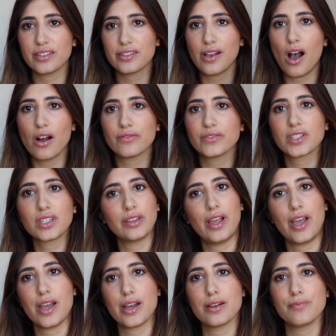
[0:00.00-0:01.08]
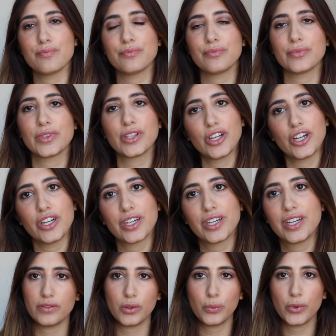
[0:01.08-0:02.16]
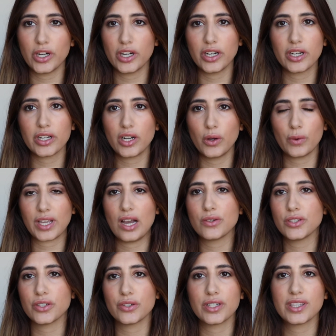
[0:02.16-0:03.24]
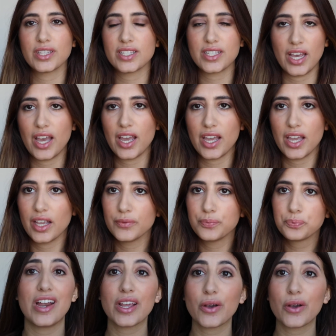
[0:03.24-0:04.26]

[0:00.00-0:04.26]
soft glam look for work, going out during the day.